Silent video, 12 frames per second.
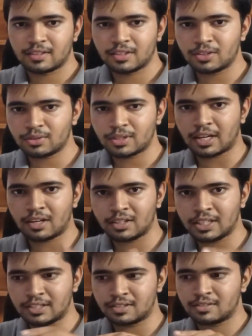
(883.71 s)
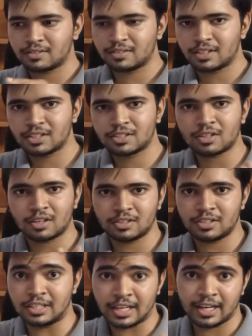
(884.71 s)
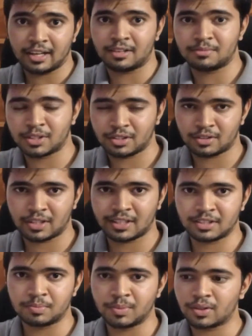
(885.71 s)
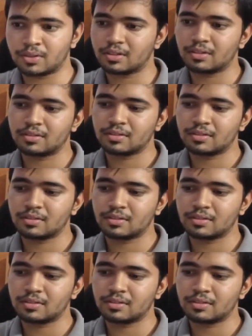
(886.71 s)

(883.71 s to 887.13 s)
there are these histology diagrams in your textbook,